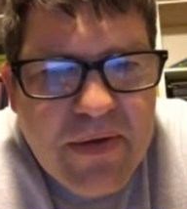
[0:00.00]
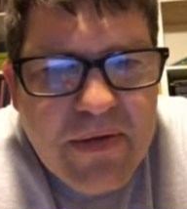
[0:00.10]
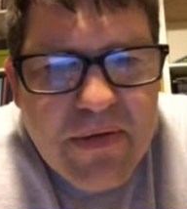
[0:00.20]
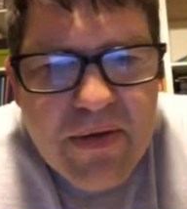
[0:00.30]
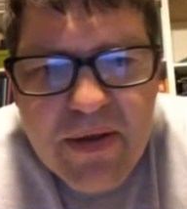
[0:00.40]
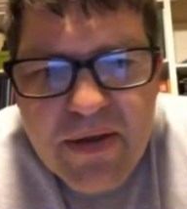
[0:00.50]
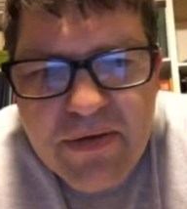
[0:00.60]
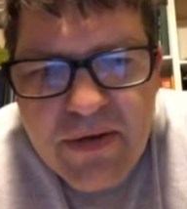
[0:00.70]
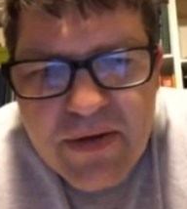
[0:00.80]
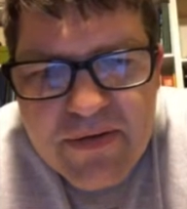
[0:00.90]
Okay, that's
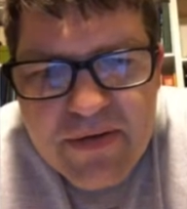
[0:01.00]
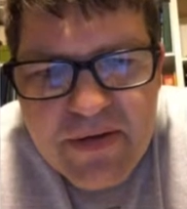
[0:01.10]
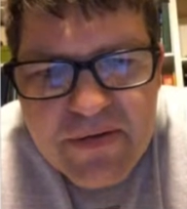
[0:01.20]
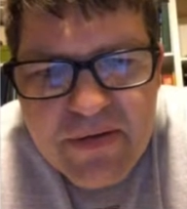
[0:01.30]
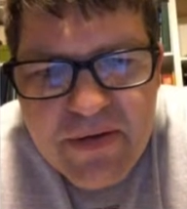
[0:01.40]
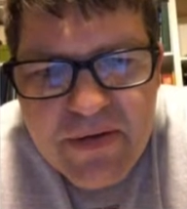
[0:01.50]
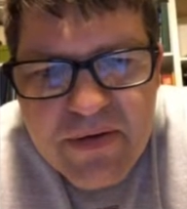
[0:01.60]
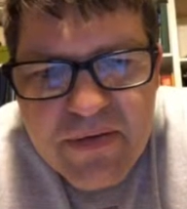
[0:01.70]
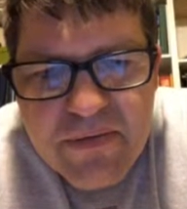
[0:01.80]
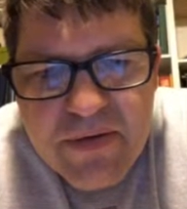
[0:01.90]
all I see. So then
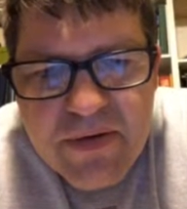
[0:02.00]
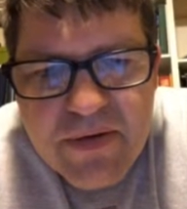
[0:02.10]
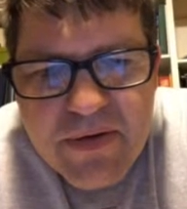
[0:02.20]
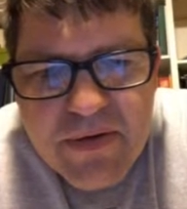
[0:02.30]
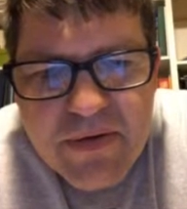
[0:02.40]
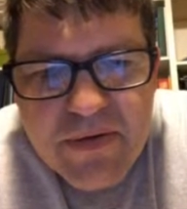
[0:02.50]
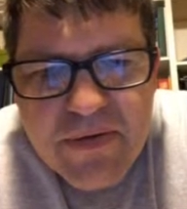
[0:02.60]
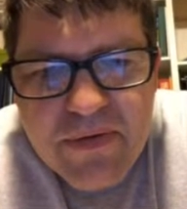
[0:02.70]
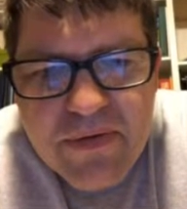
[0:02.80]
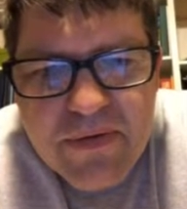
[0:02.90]
1,
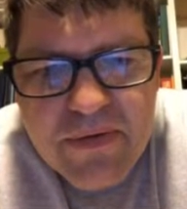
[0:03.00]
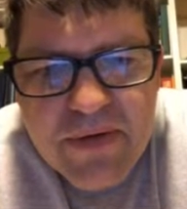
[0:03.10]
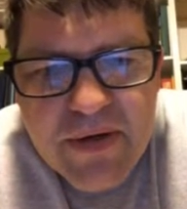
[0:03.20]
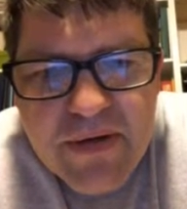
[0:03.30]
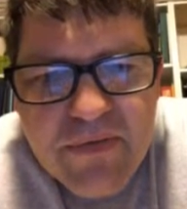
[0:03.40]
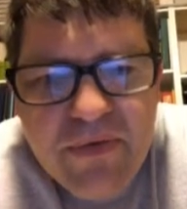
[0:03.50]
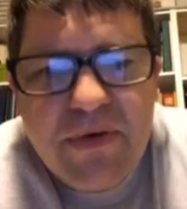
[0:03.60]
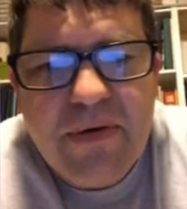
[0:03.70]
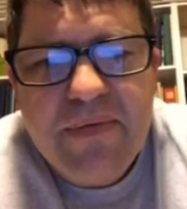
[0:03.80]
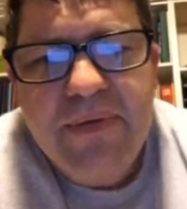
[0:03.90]
2, 3, 4.
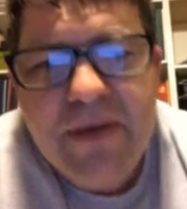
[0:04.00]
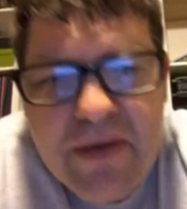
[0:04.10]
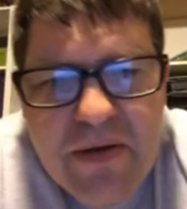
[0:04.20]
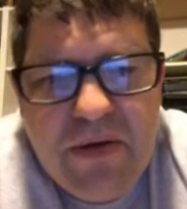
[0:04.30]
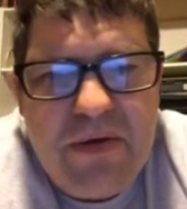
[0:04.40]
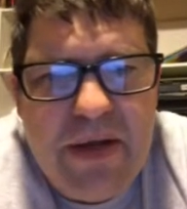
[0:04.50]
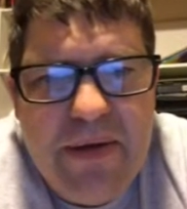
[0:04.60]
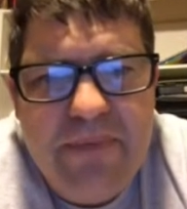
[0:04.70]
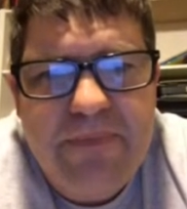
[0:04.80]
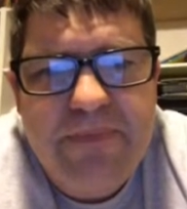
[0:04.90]
Okay.
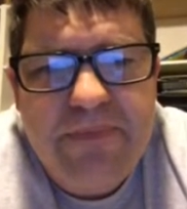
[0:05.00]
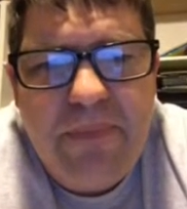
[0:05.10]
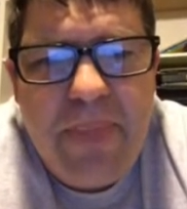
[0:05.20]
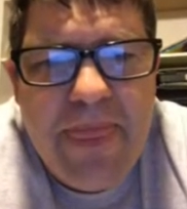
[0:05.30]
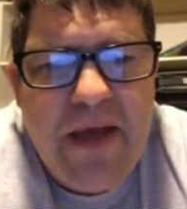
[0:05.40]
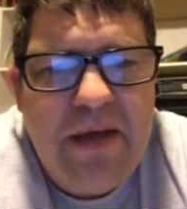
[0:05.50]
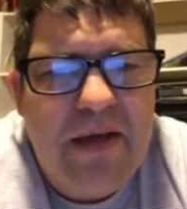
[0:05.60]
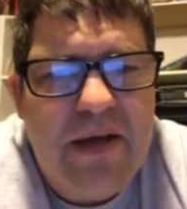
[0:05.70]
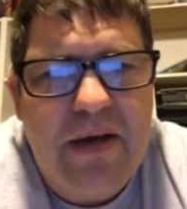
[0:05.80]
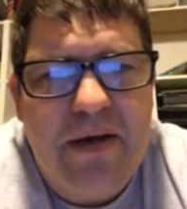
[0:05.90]

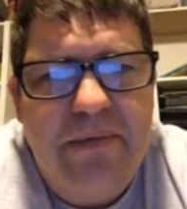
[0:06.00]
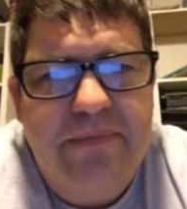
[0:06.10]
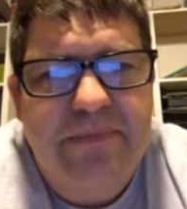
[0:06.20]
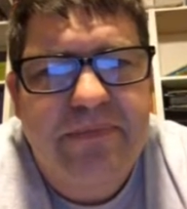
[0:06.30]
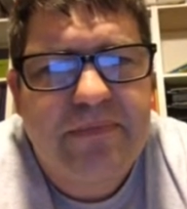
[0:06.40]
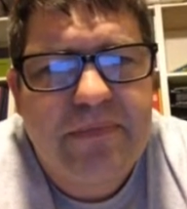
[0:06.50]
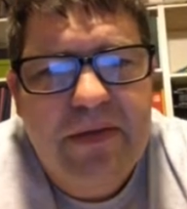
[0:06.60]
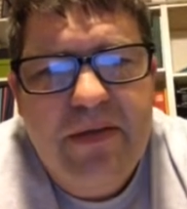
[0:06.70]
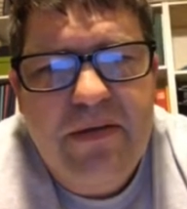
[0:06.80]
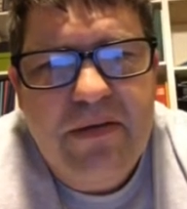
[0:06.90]
I
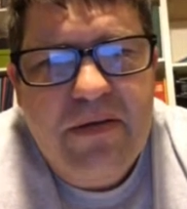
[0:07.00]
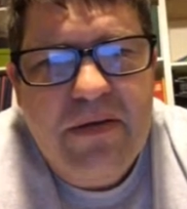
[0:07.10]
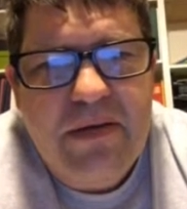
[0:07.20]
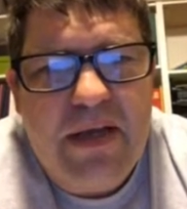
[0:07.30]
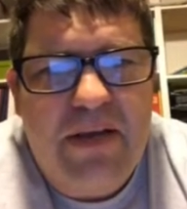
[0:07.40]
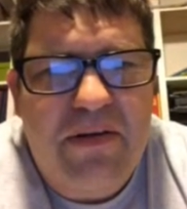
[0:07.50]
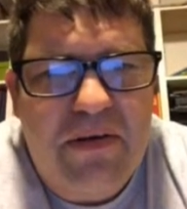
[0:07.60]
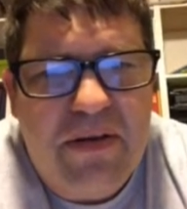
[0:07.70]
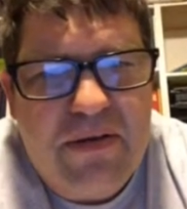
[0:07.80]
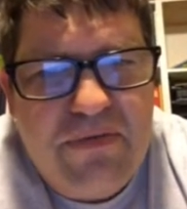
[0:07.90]
can go to
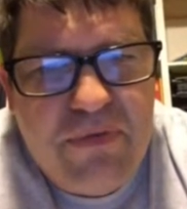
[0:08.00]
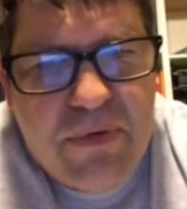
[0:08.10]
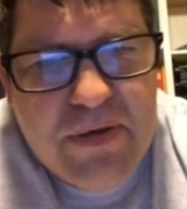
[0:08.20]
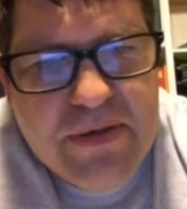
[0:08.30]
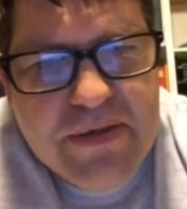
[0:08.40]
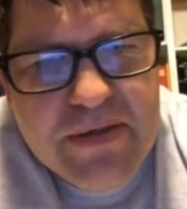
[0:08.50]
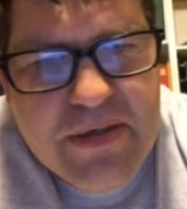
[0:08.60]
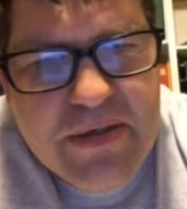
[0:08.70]
like 4s.